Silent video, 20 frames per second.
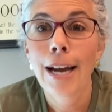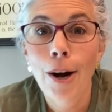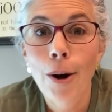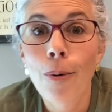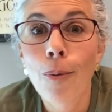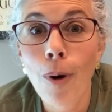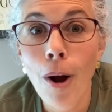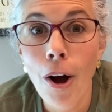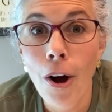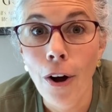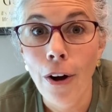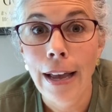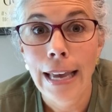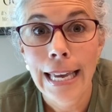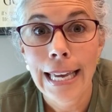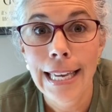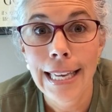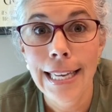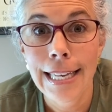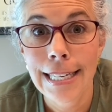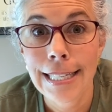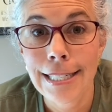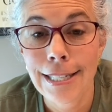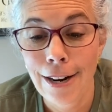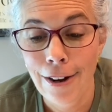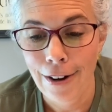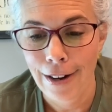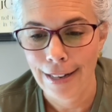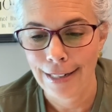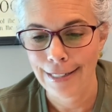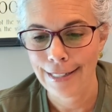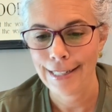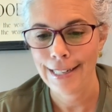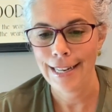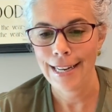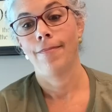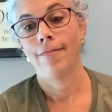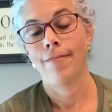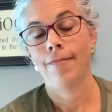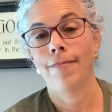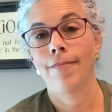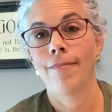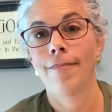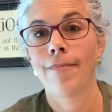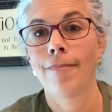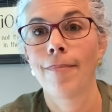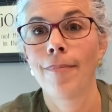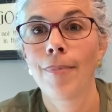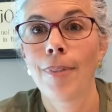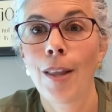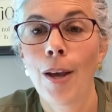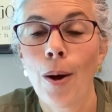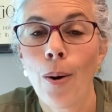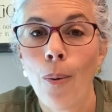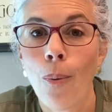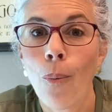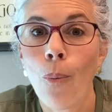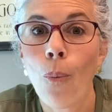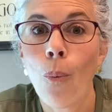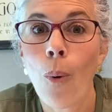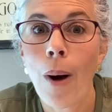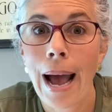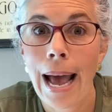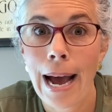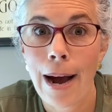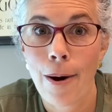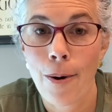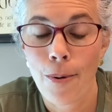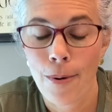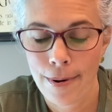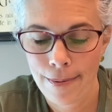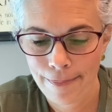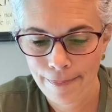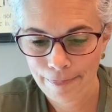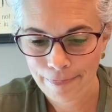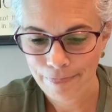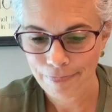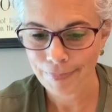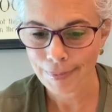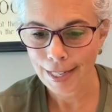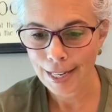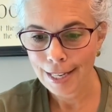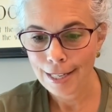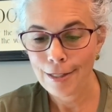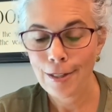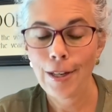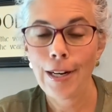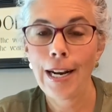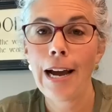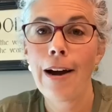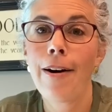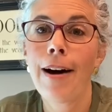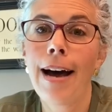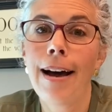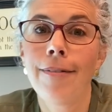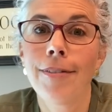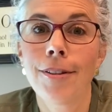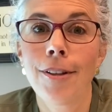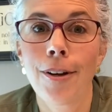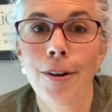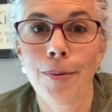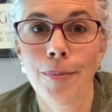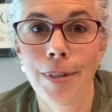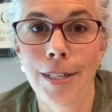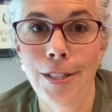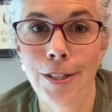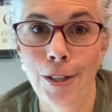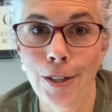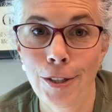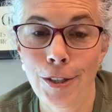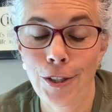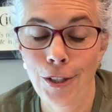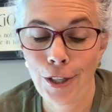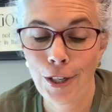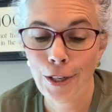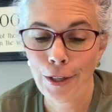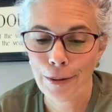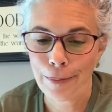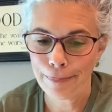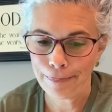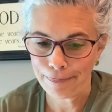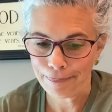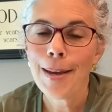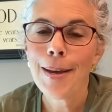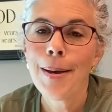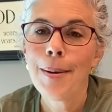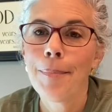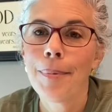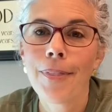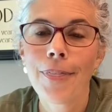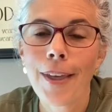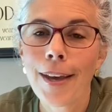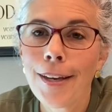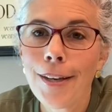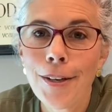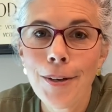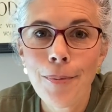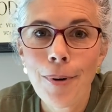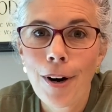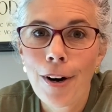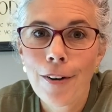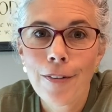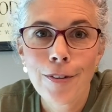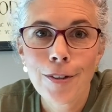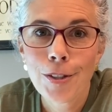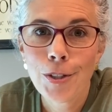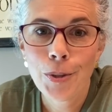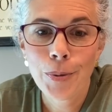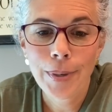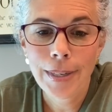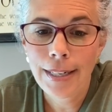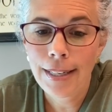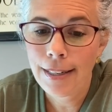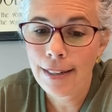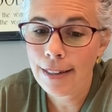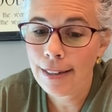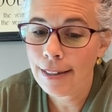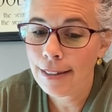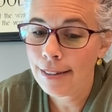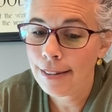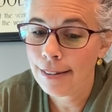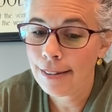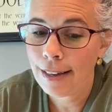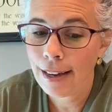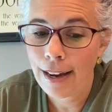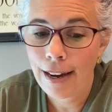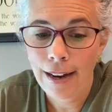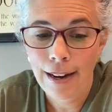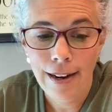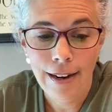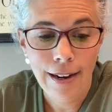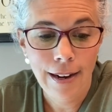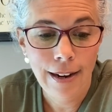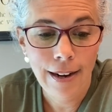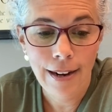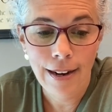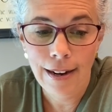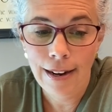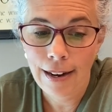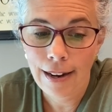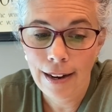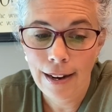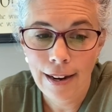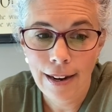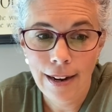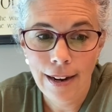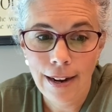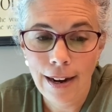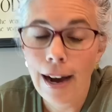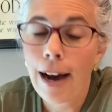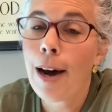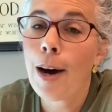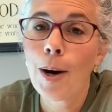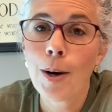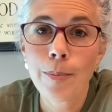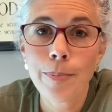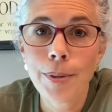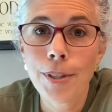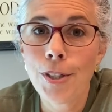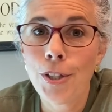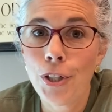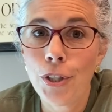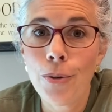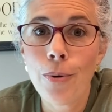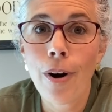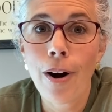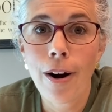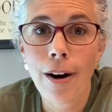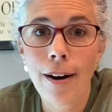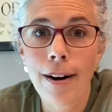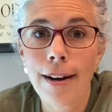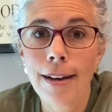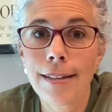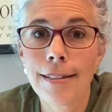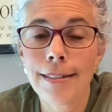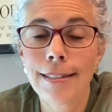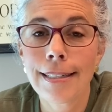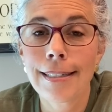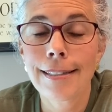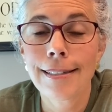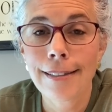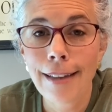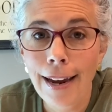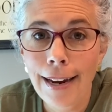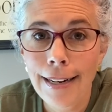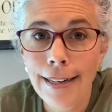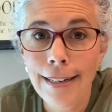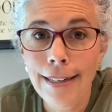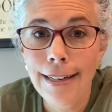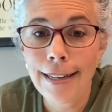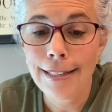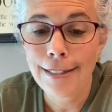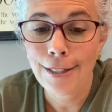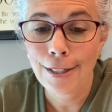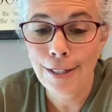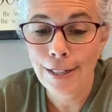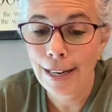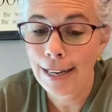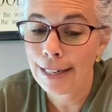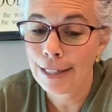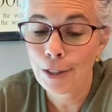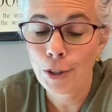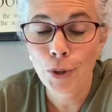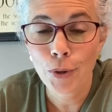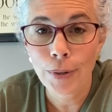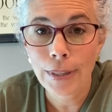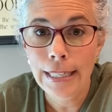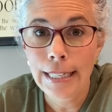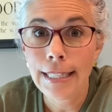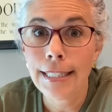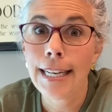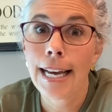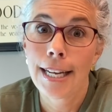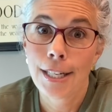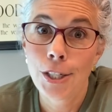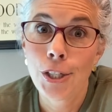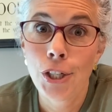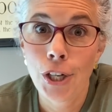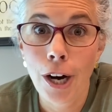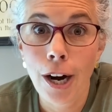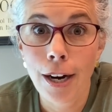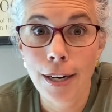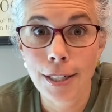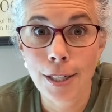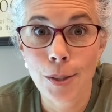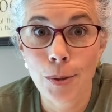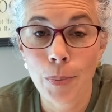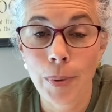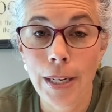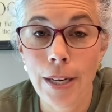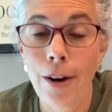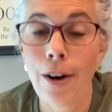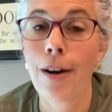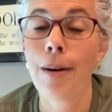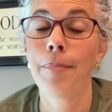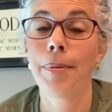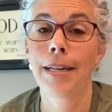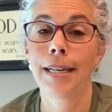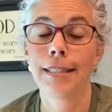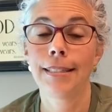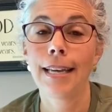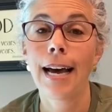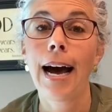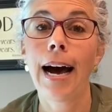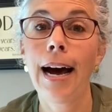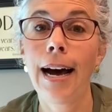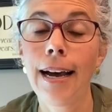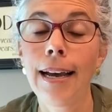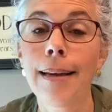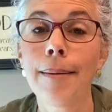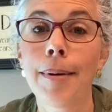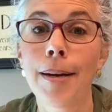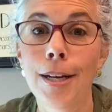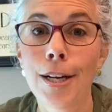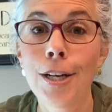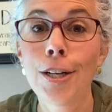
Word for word: Wrong. He is not. Wow. So now I have a lot of research to do. But thank you all for joining us. I hope that you are as excited, as intrigued, and shocked as we are, because I'm